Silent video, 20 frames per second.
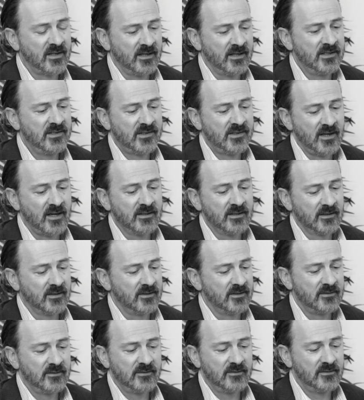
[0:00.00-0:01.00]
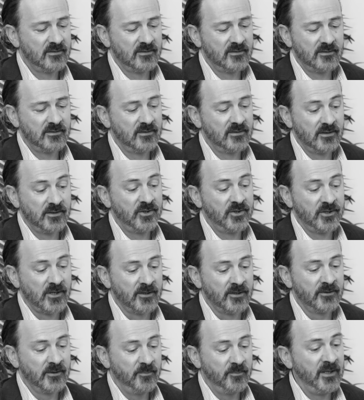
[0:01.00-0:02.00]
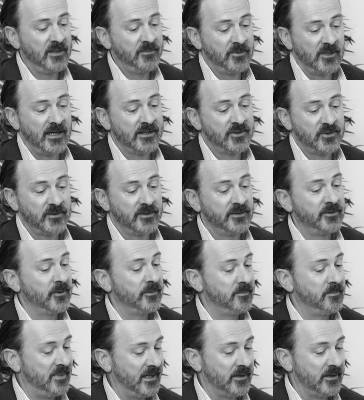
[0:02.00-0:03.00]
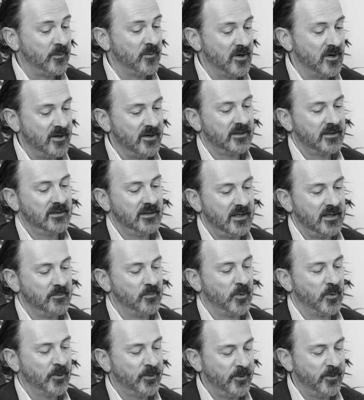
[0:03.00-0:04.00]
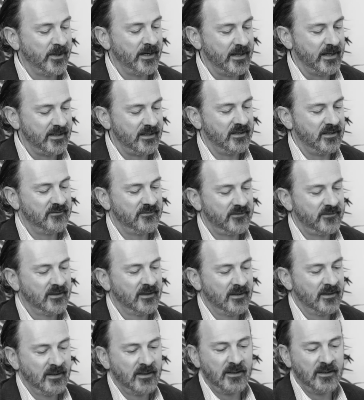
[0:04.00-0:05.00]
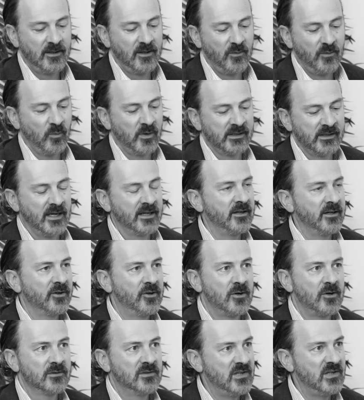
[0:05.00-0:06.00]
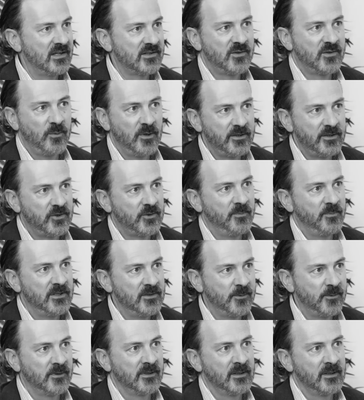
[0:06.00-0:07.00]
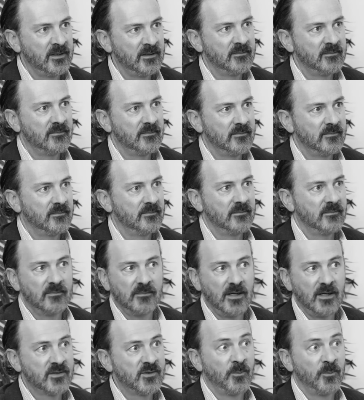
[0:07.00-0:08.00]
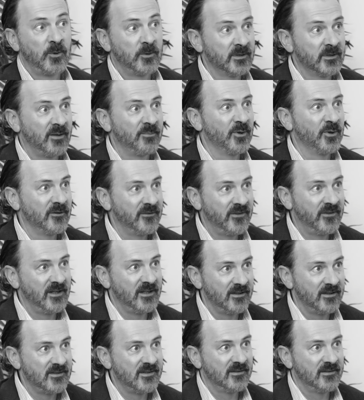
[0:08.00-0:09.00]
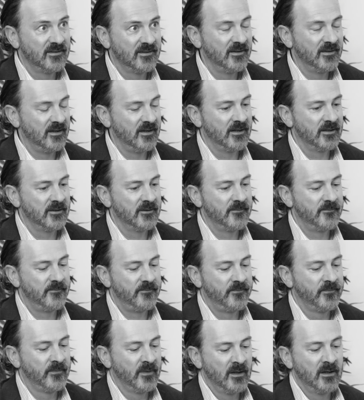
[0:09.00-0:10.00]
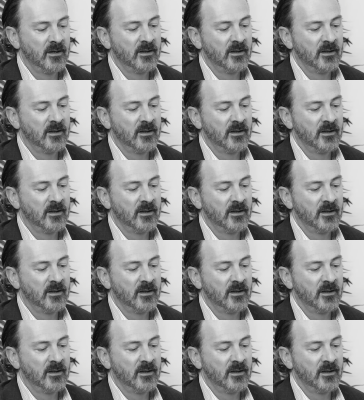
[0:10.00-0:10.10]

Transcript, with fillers: studies done that that show that people actually do better work, they're more creative when they can context switch between a small number of things. Um,